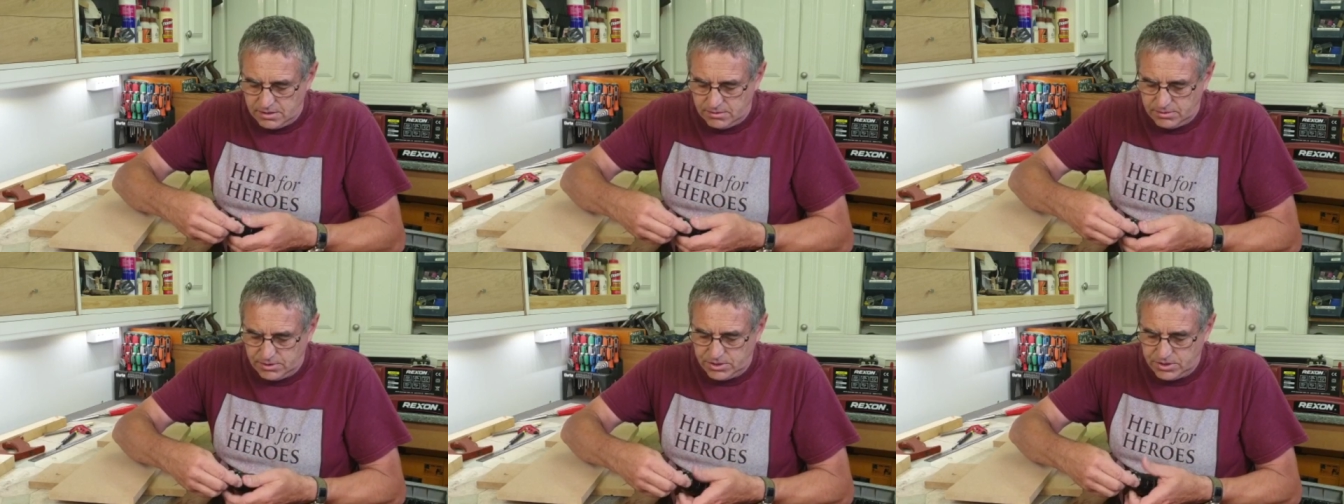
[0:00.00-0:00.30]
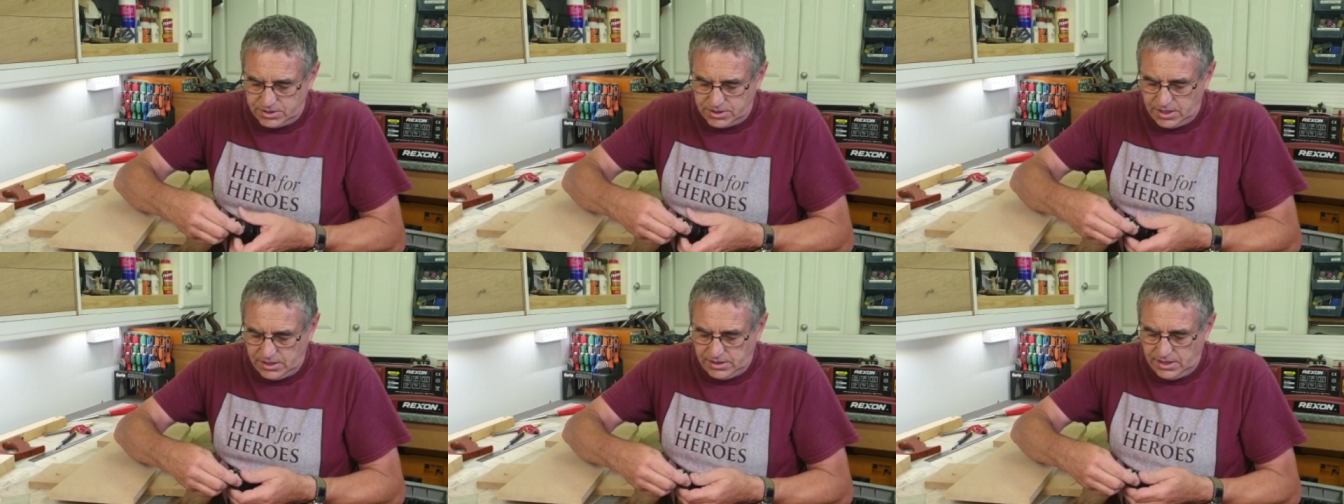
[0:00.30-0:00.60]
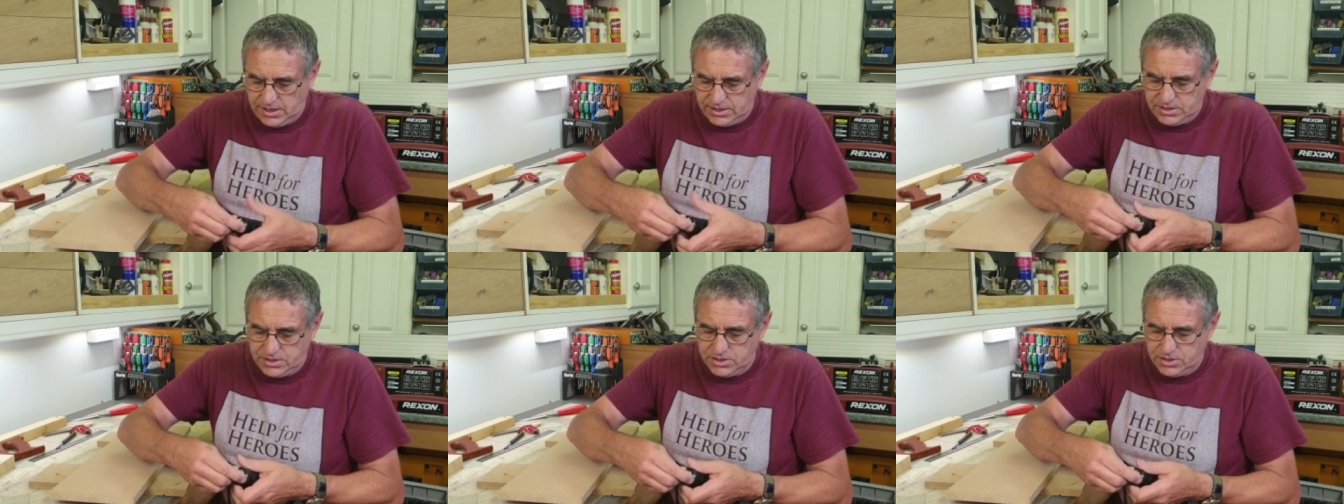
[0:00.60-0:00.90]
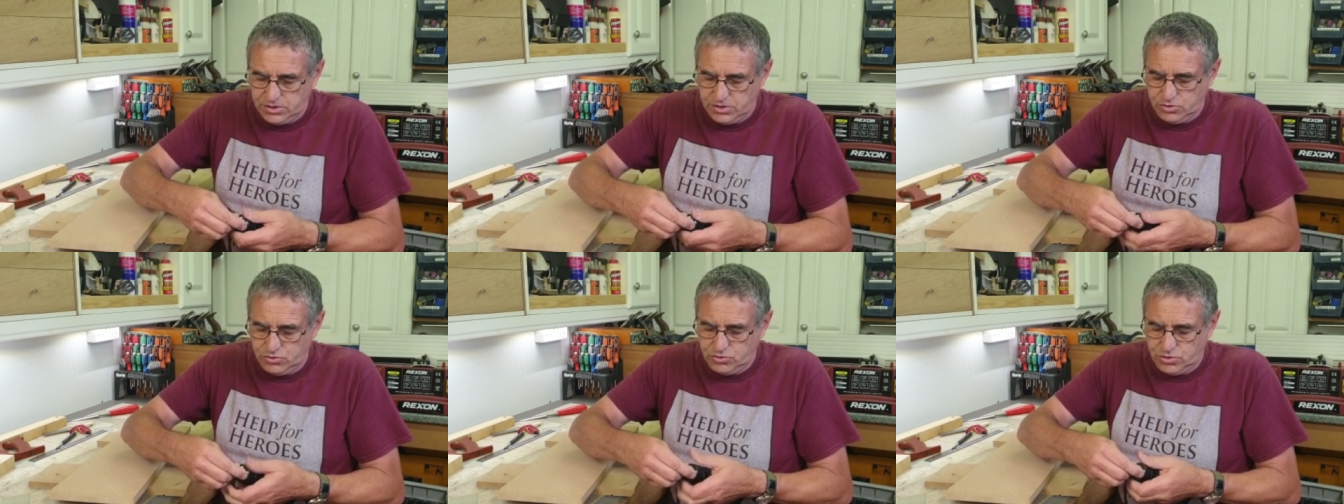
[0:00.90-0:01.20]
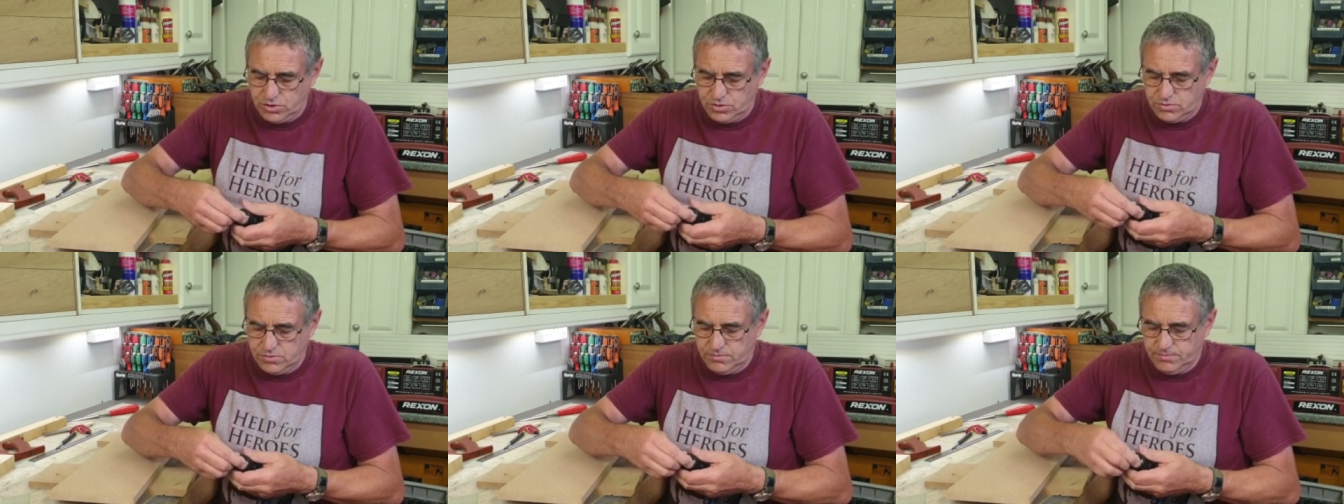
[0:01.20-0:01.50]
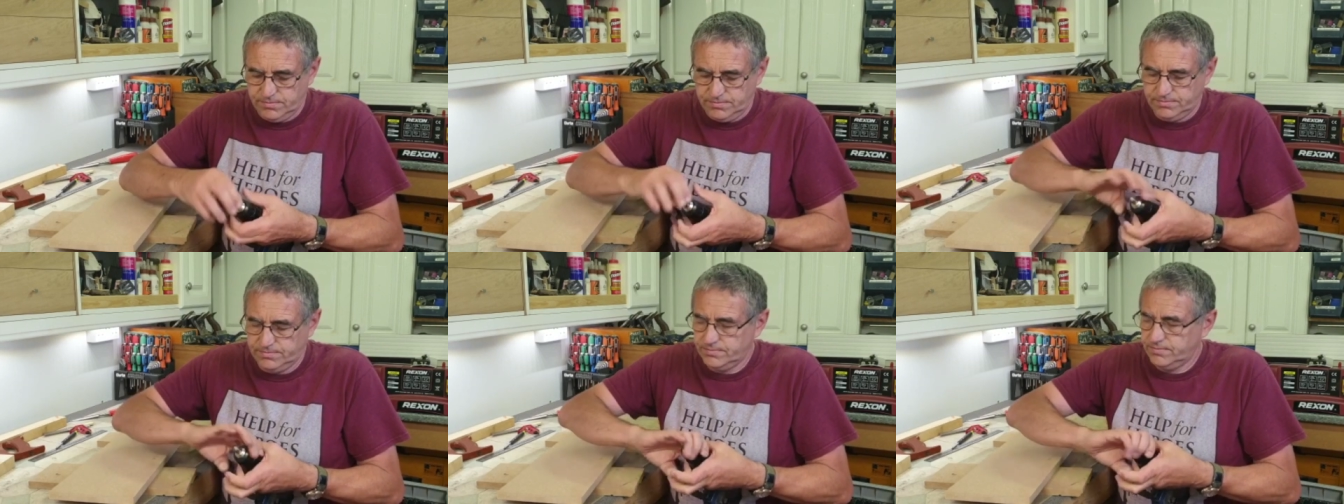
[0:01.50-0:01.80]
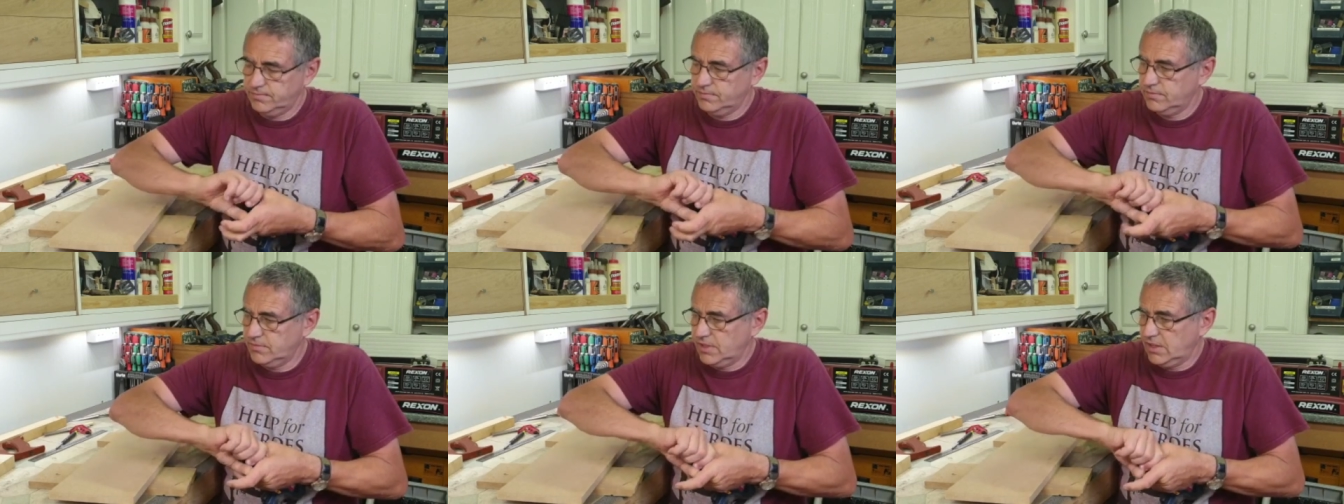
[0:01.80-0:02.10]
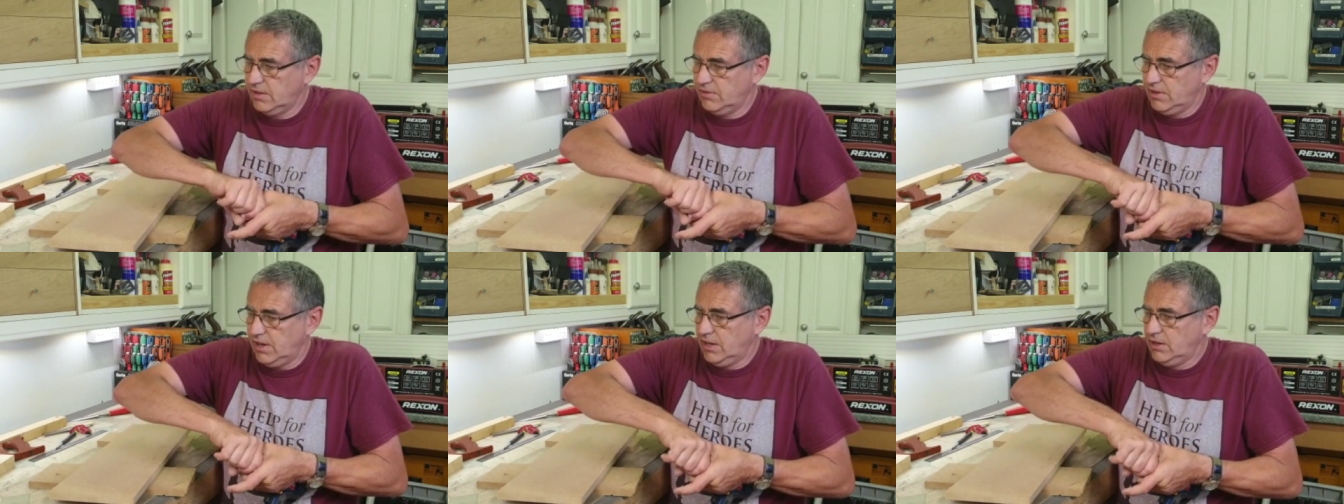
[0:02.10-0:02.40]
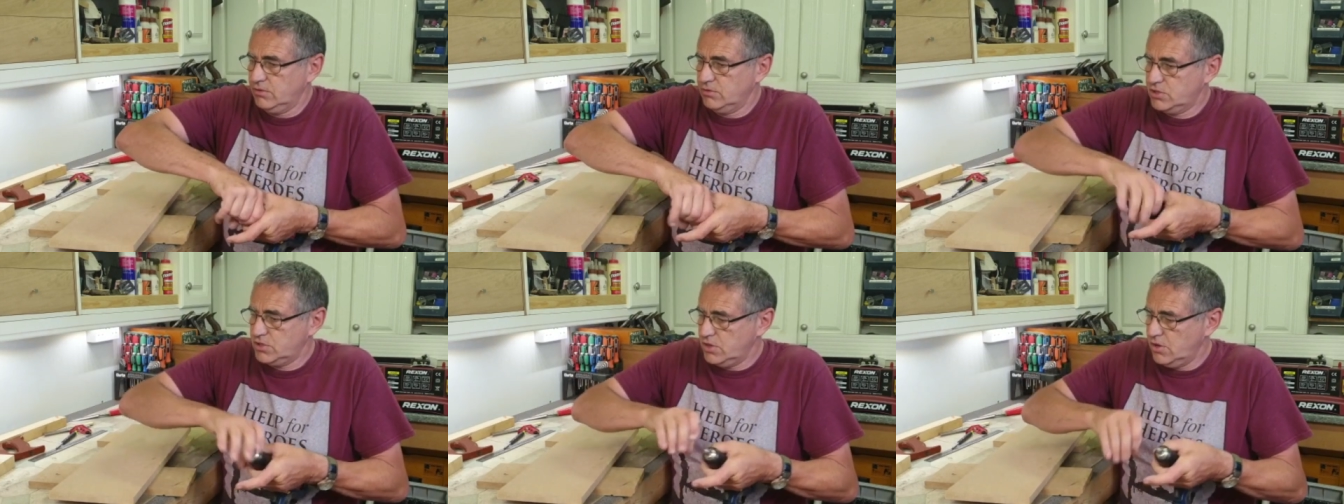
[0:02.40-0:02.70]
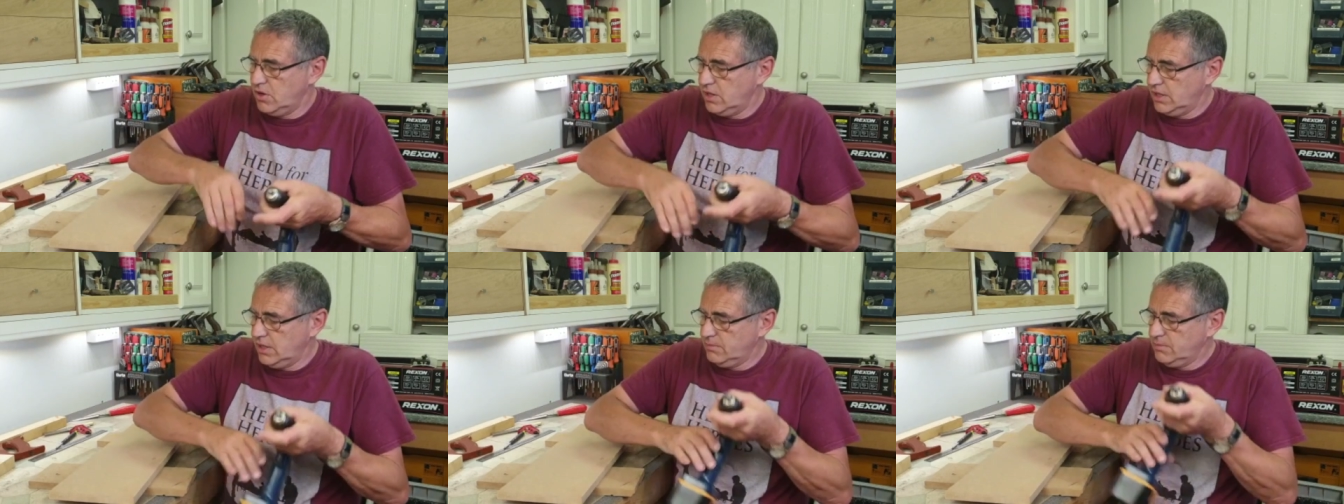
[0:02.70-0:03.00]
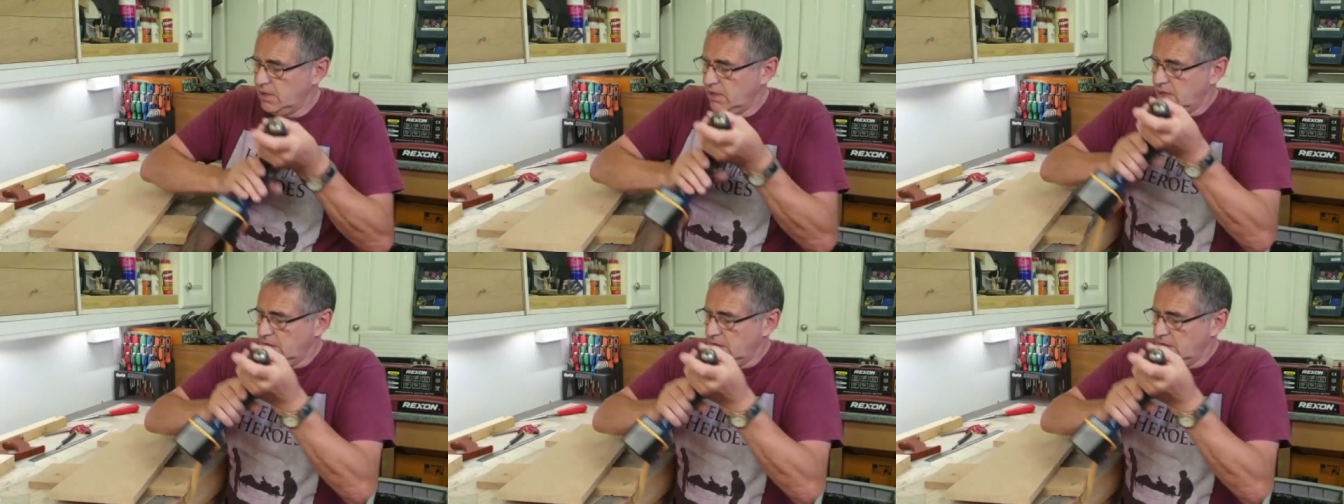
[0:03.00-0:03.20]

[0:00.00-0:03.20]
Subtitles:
Just get that into the drill, get that a little tighten up.